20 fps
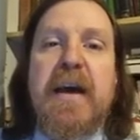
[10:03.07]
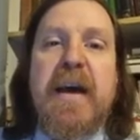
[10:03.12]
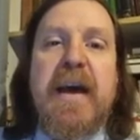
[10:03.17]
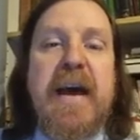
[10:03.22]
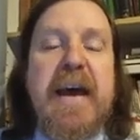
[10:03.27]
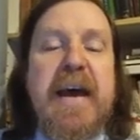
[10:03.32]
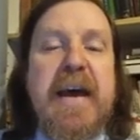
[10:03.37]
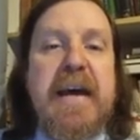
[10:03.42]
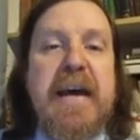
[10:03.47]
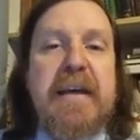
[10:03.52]

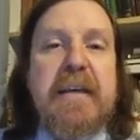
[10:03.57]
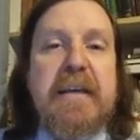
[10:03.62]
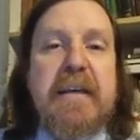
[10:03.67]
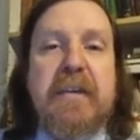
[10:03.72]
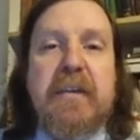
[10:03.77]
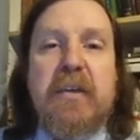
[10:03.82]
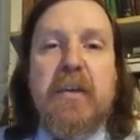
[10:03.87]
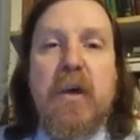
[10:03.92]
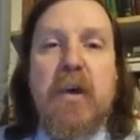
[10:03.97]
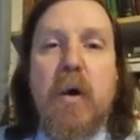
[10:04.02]
and,
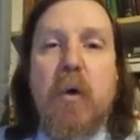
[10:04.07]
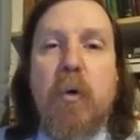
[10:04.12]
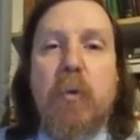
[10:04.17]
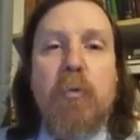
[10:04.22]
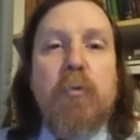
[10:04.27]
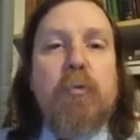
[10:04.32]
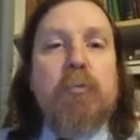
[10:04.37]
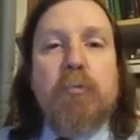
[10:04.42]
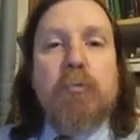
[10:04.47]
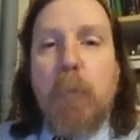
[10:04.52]

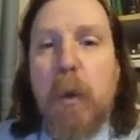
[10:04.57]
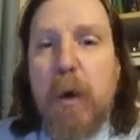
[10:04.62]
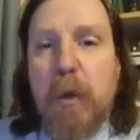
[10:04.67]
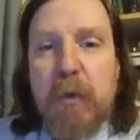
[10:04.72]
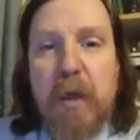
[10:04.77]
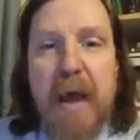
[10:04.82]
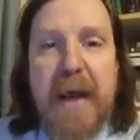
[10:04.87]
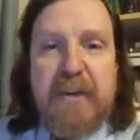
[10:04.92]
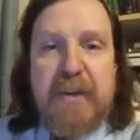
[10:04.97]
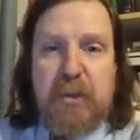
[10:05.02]

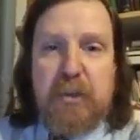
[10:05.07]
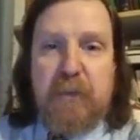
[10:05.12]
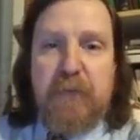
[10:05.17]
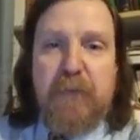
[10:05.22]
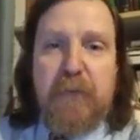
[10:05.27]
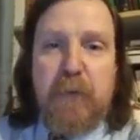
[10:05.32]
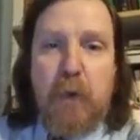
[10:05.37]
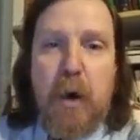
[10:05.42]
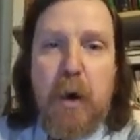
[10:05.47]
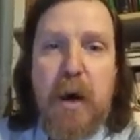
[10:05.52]
election
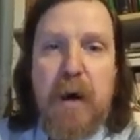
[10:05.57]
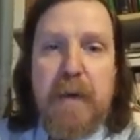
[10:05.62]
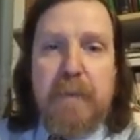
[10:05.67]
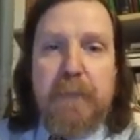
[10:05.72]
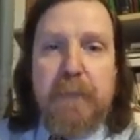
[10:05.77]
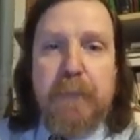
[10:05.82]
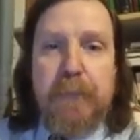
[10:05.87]
fraud.